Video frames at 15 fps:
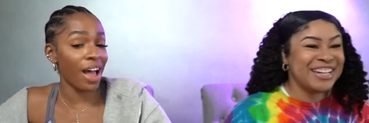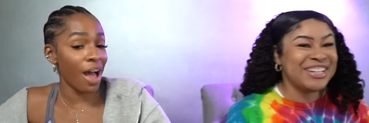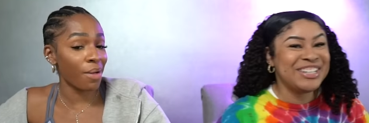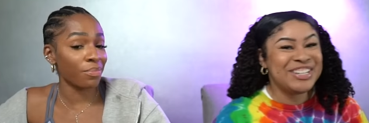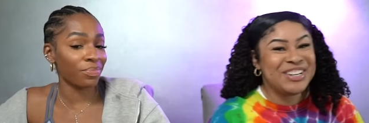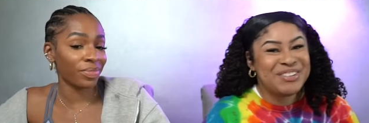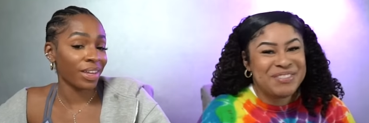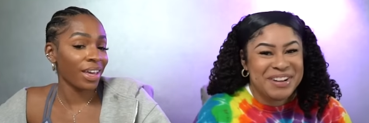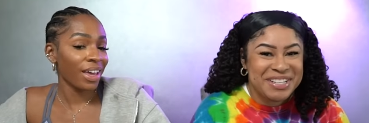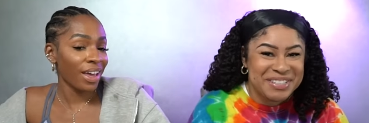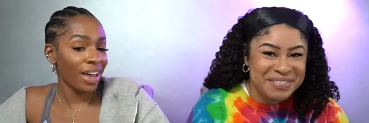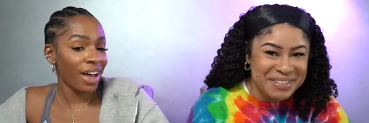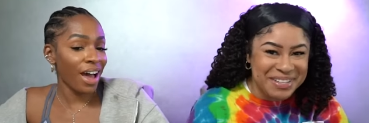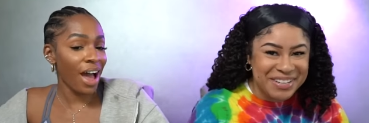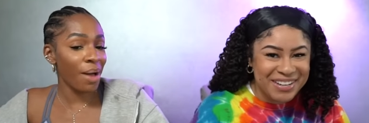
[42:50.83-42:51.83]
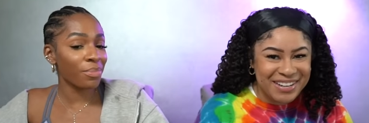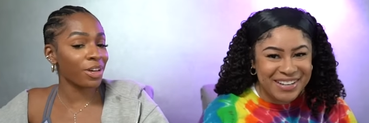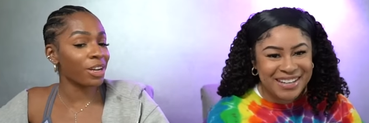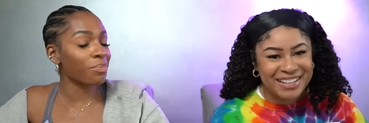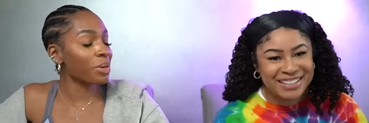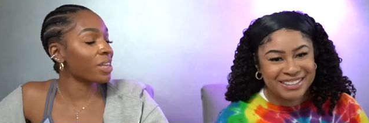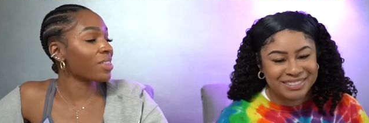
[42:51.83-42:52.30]
Speaker 1: I'm, you're about to be. Cooking. I'm gonna
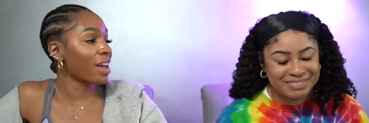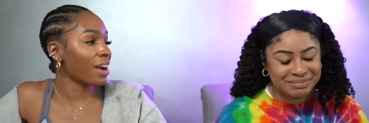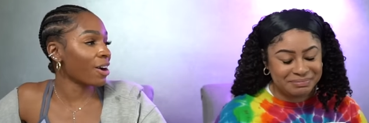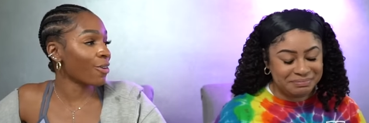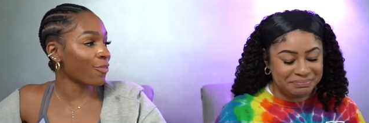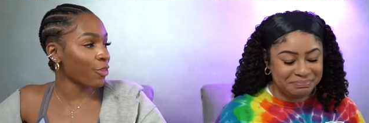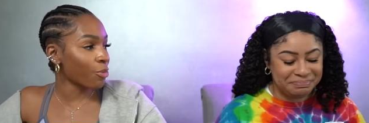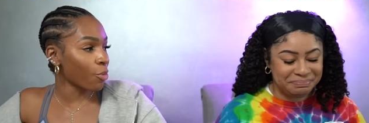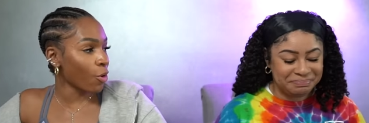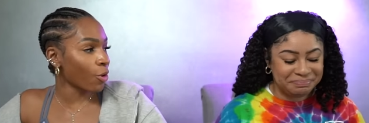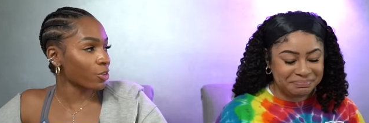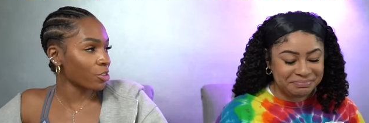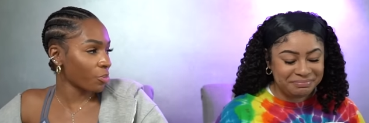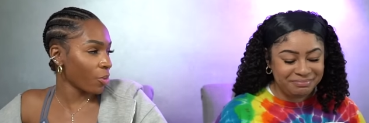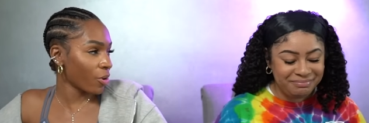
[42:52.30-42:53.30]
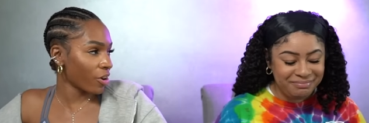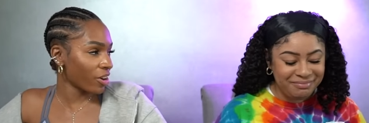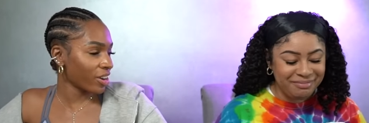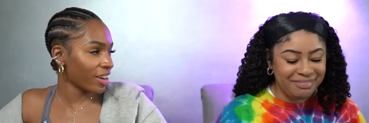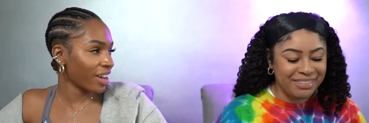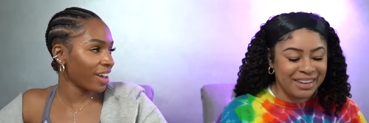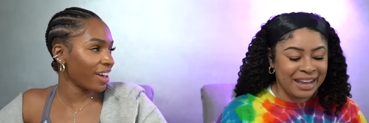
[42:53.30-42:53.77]
be there for moral support
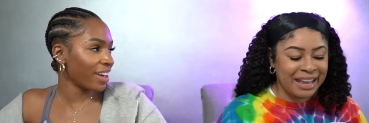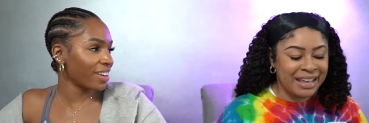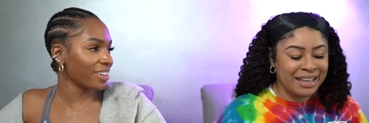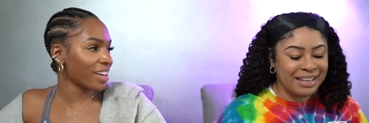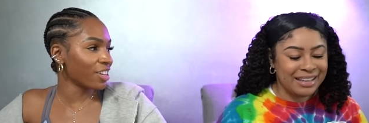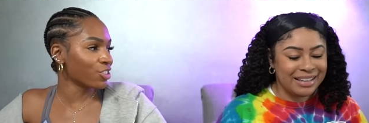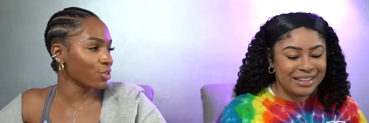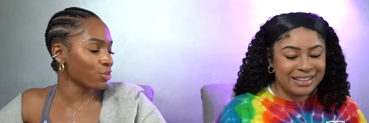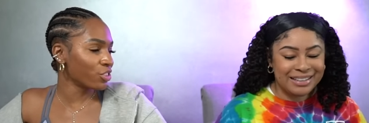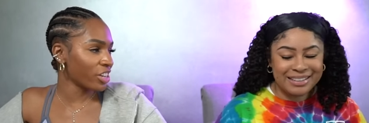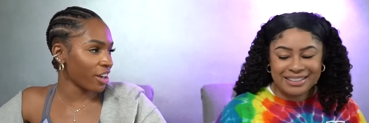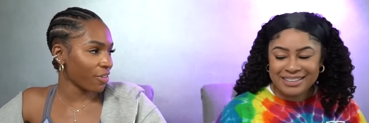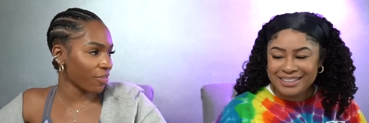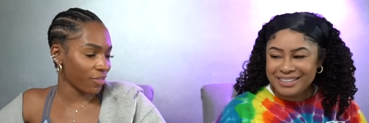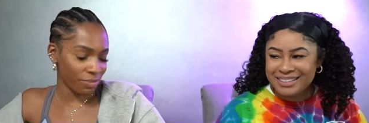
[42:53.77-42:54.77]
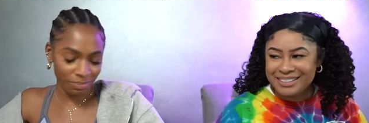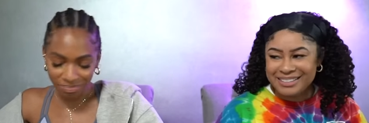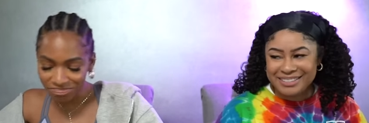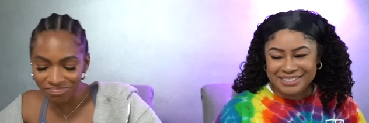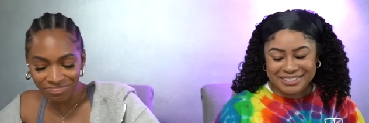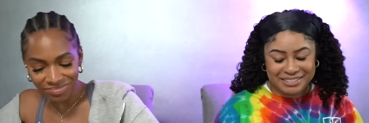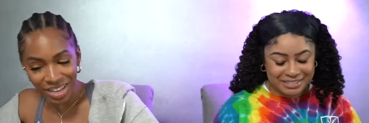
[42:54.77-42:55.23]
and a sous chef.
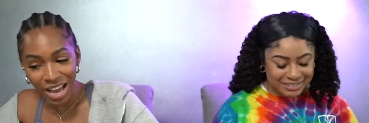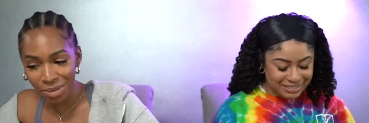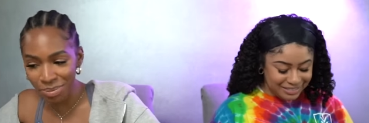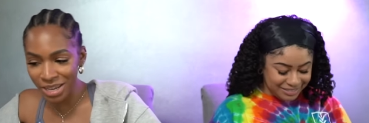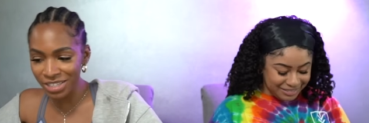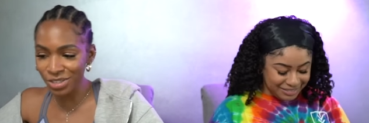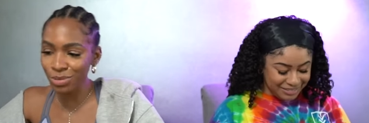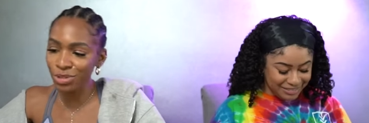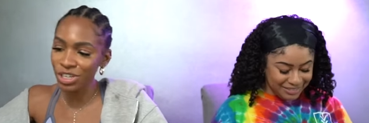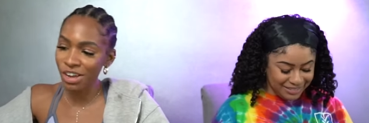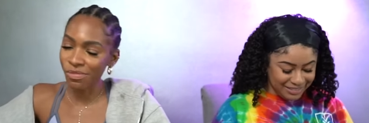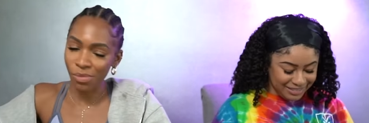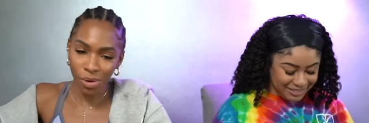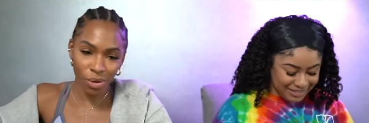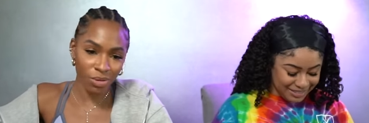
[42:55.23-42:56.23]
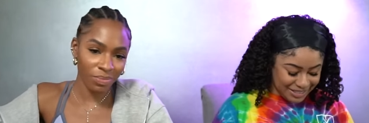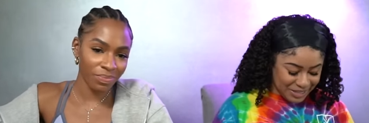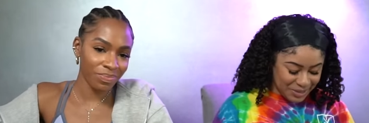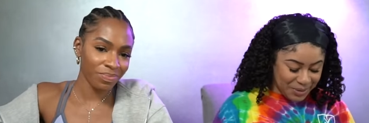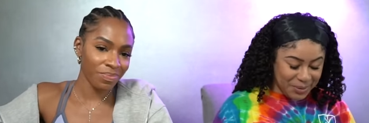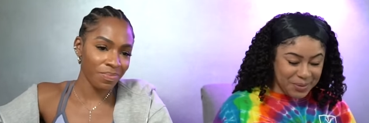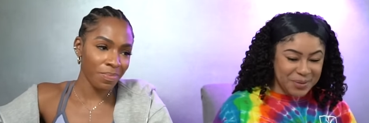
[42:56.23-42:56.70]
I play sous chef role.
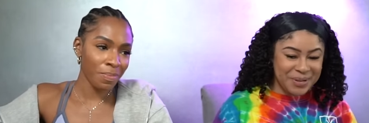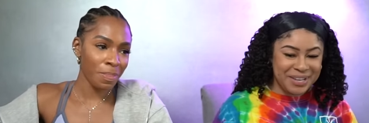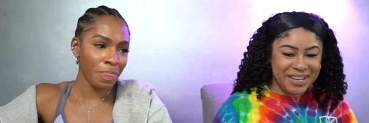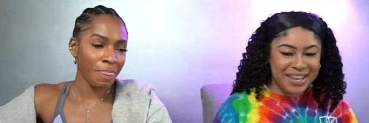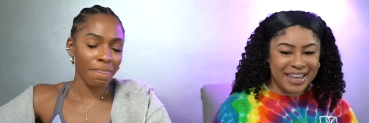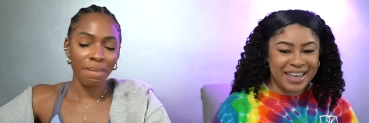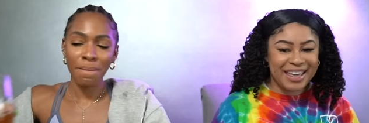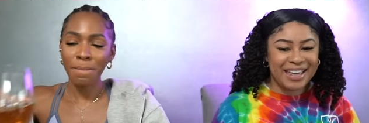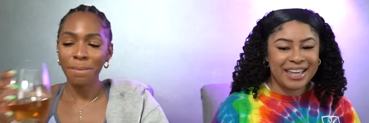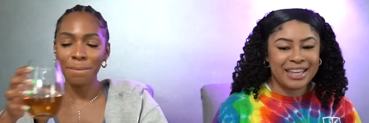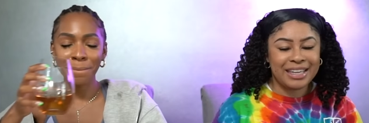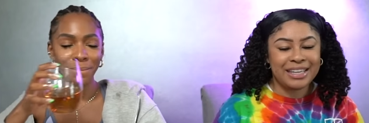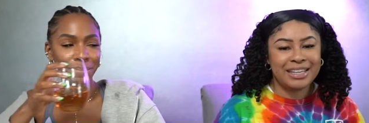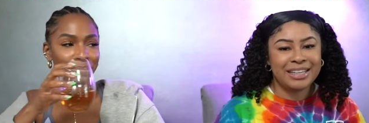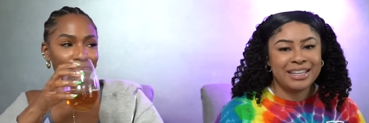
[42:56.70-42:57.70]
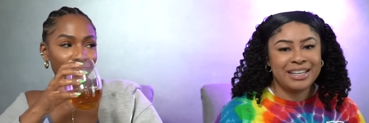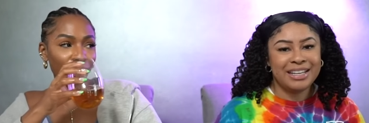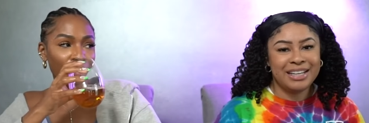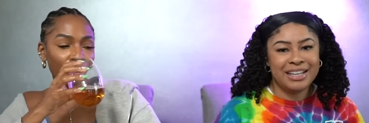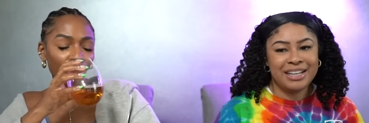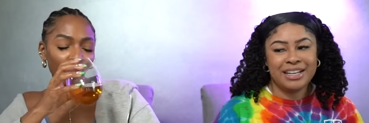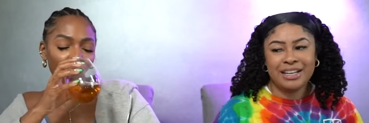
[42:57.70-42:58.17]
Speaker 2: Okay.
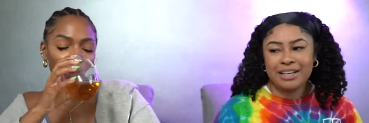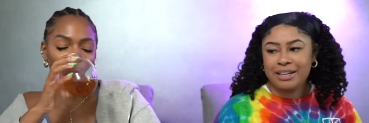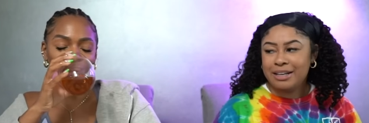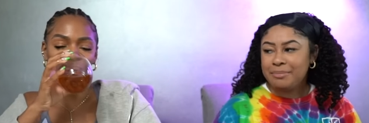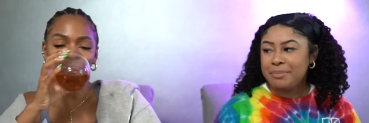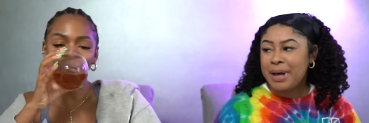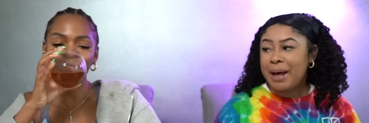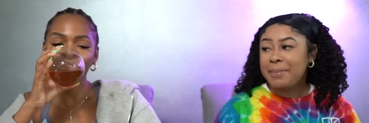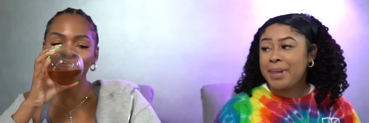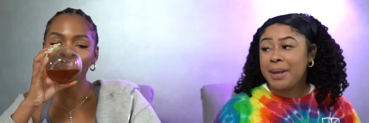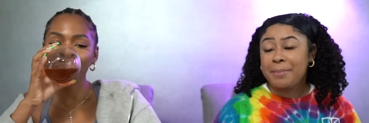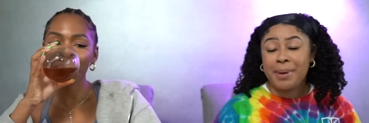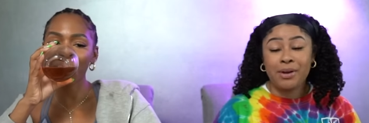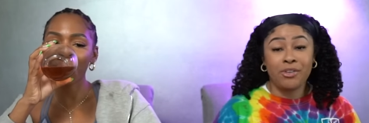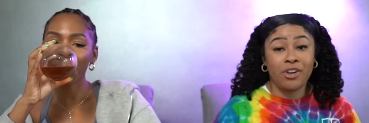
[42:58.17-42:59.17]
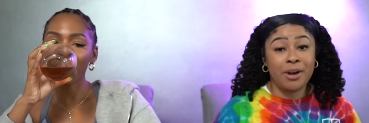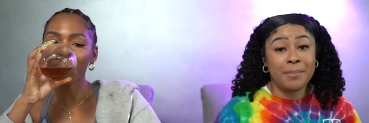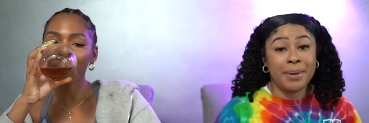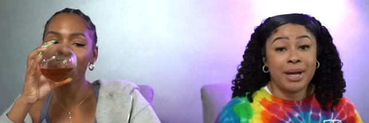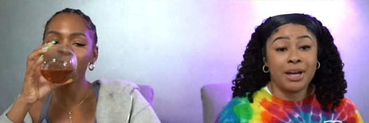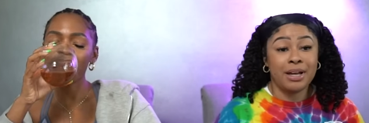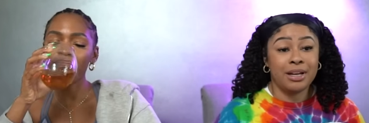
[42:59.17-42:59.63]
But I'm like my
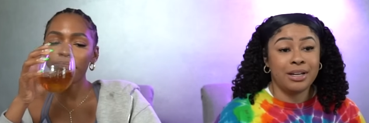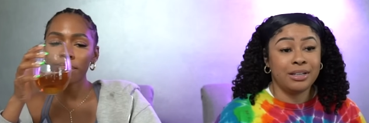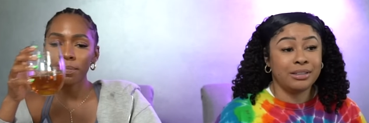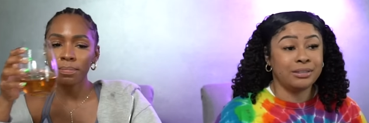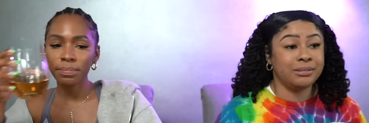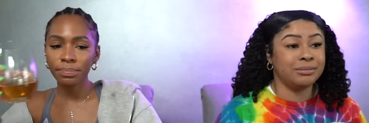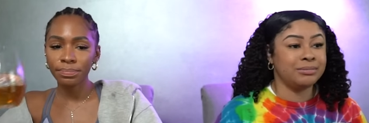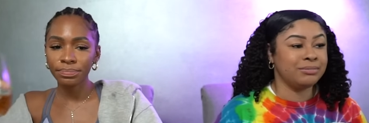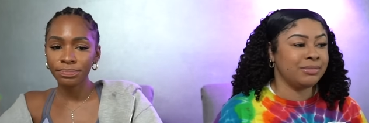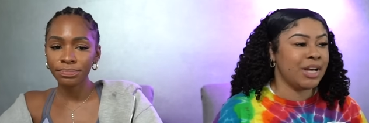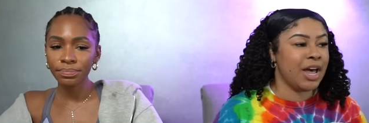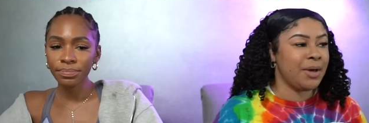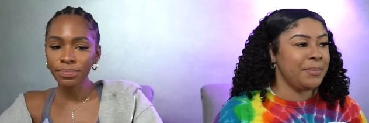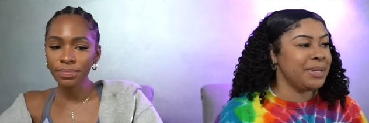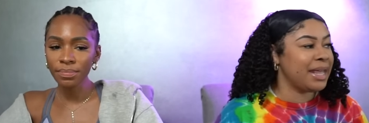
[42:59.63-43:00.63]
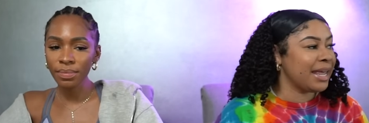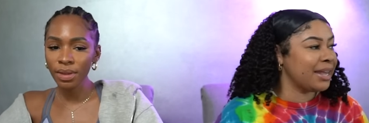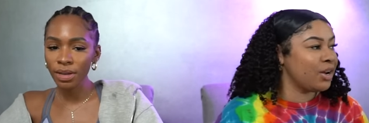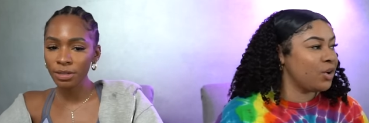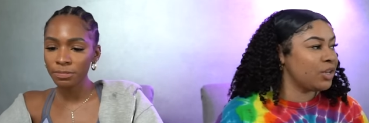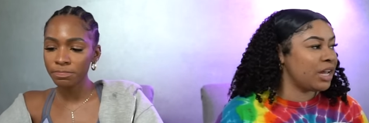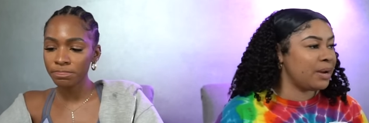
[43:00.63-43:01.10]
grandma. Um, I don't be liking a
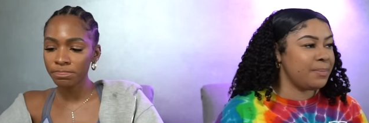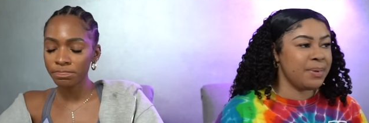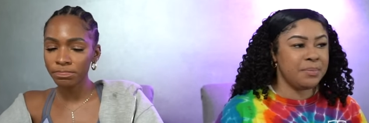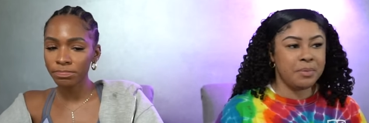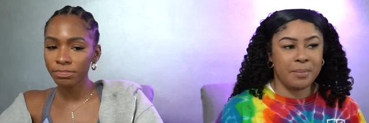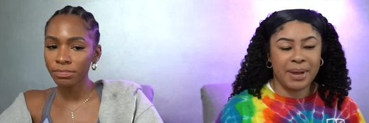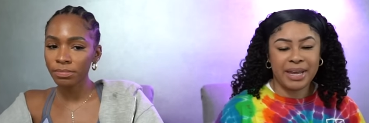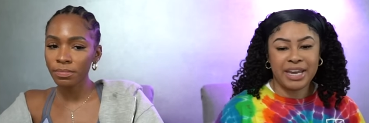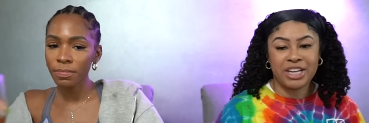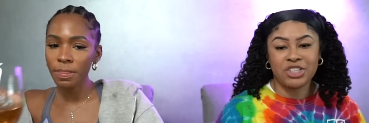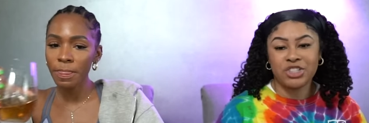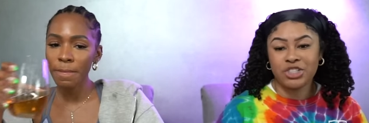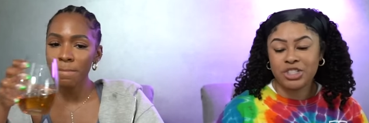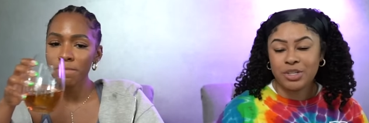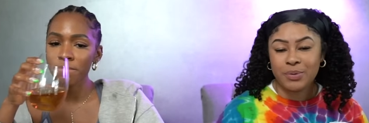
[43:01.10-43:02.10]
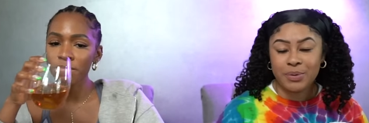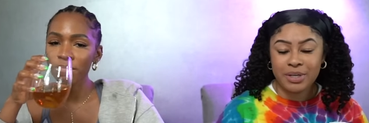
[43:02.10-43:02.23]
whole lot of people in my kitchen. So